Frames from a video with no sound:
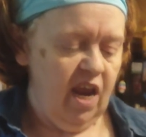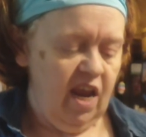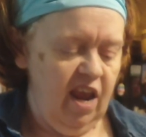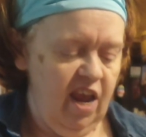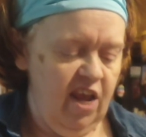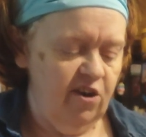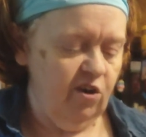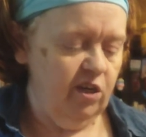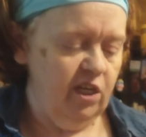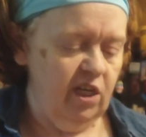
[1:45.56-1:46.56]
And you're
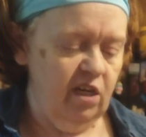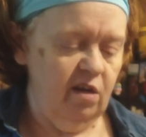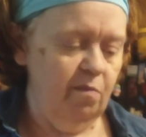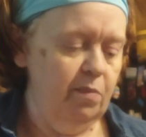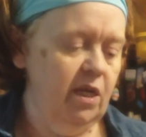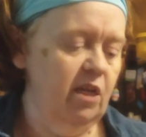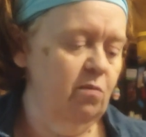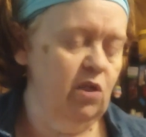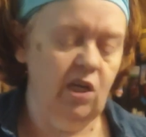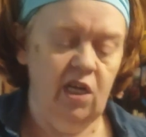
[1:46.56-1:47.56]
going to need a
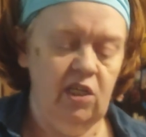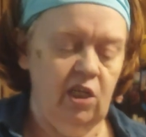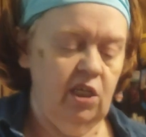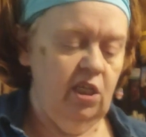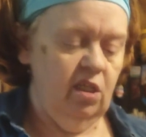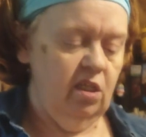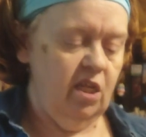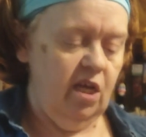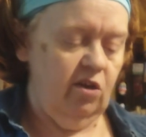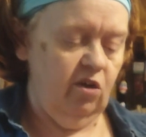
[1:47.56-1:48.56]
medium-sized onion
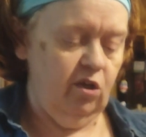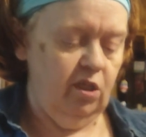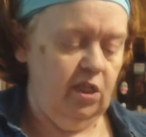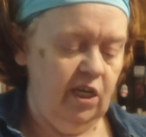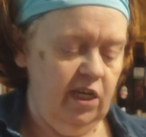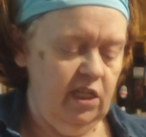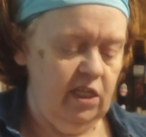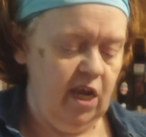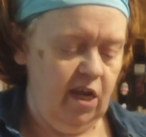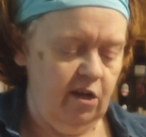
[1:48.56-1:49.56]
that you're going to dice
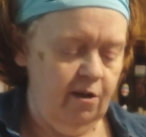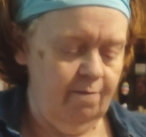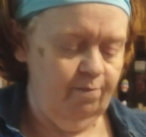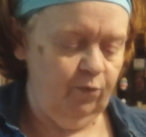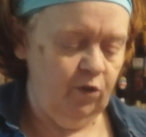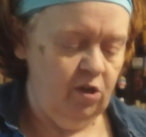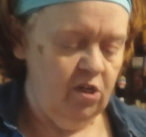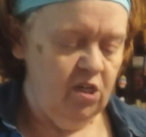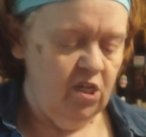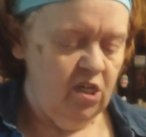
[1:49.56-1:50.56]
that up,
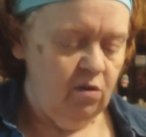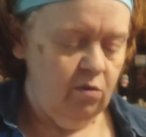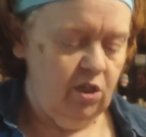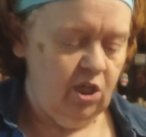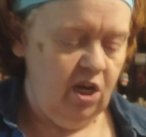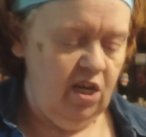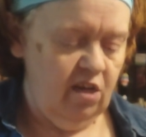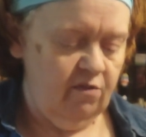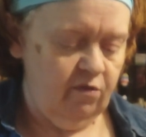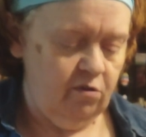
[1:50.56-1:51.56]
which I
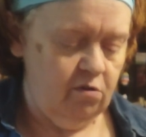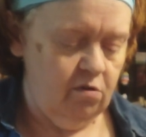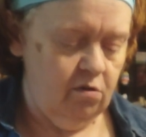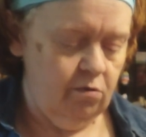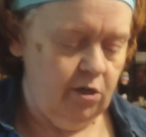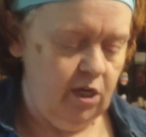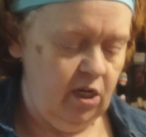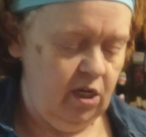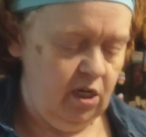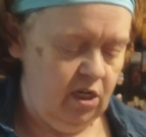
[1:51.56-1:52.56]
have
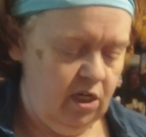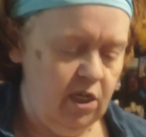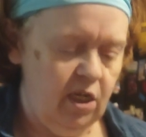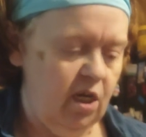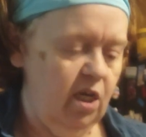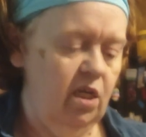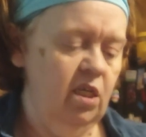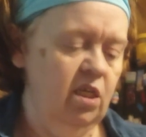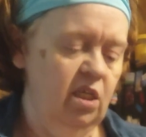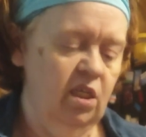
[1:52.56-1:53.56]
already done.